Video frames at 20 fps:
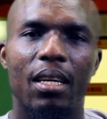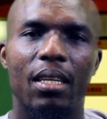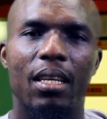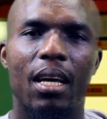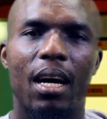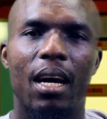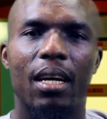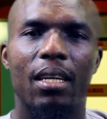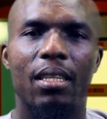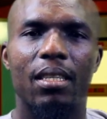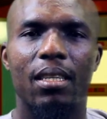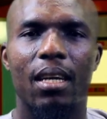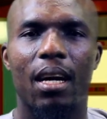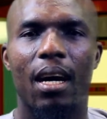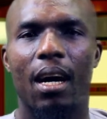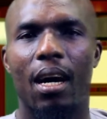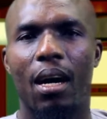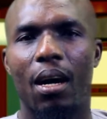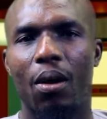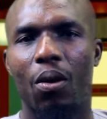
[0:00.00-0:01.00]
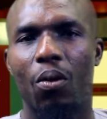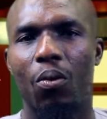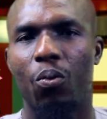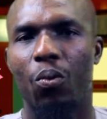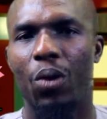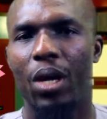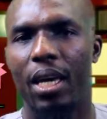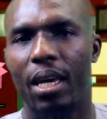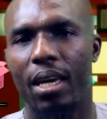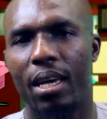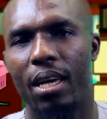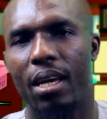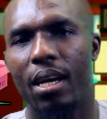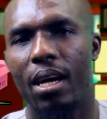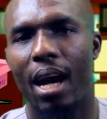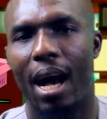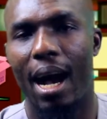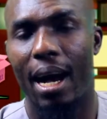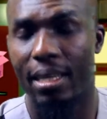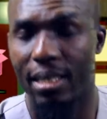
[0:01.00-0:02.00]
that we
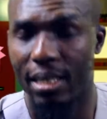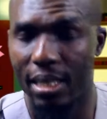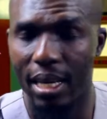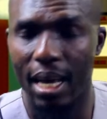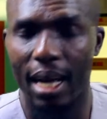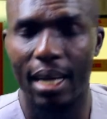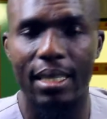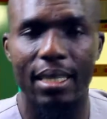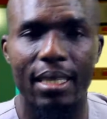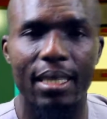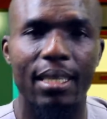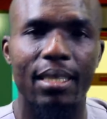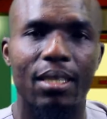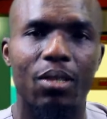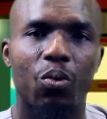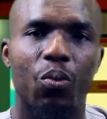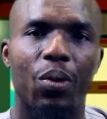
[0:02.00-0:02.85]
as an artist,